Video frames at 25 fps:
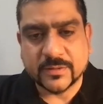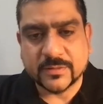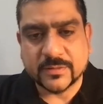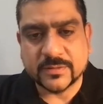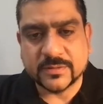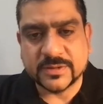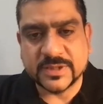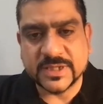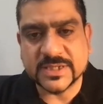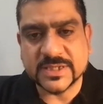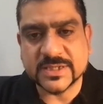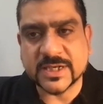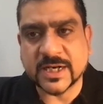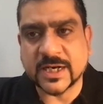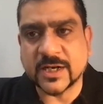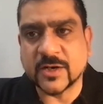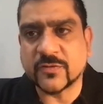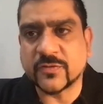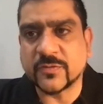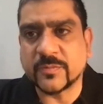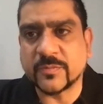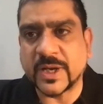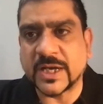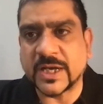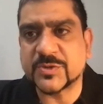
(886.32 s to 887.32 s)
this kind of a
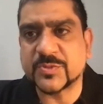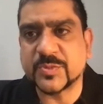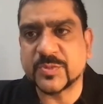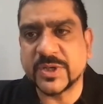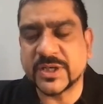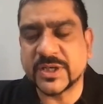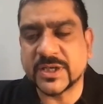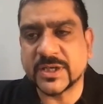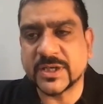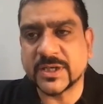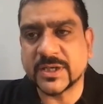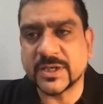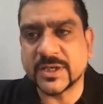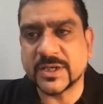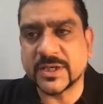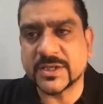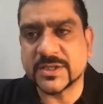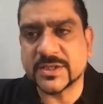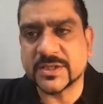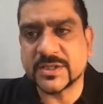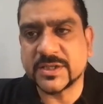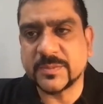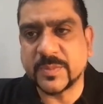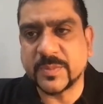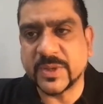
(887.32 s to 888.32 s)
matchmaking
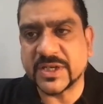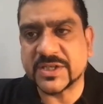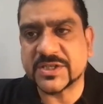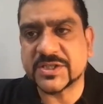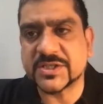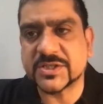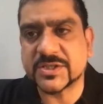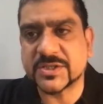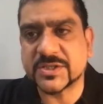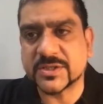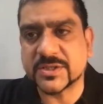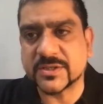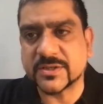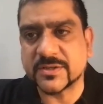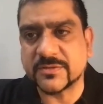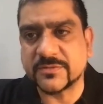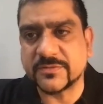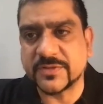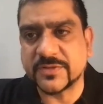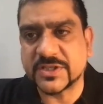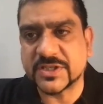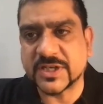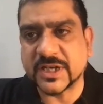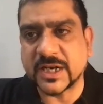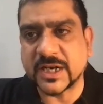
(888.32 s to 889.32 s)
is the best
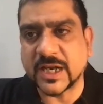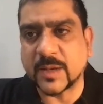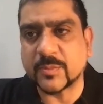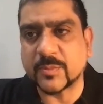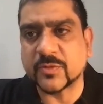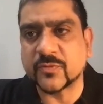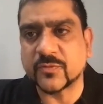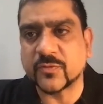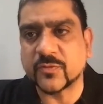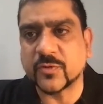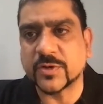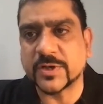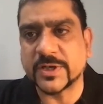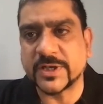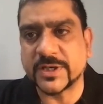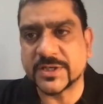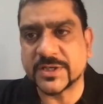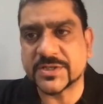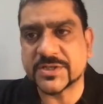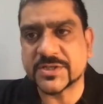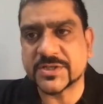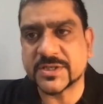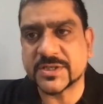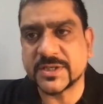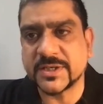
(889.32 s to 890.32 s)
which can happen for
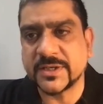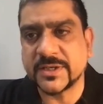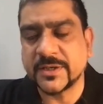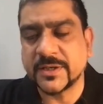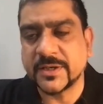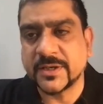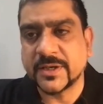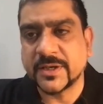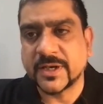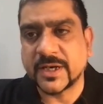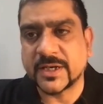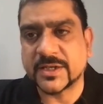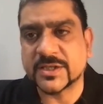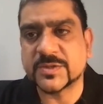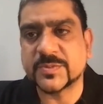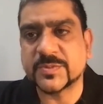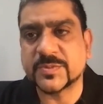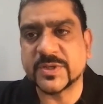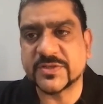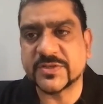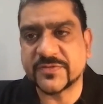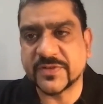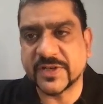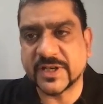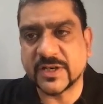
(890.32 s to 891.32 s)
industry and
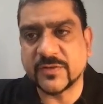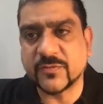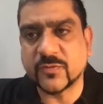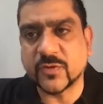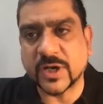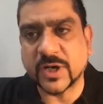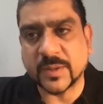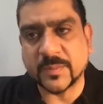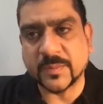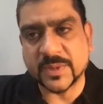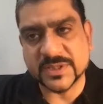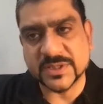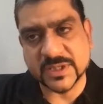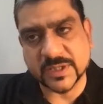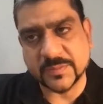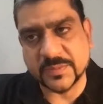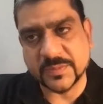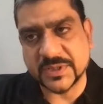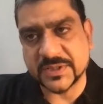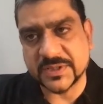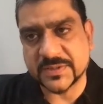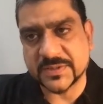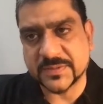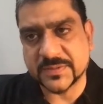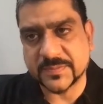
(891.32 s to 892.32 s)
specifically for
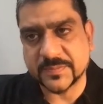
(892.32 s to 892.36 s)
MSMEs.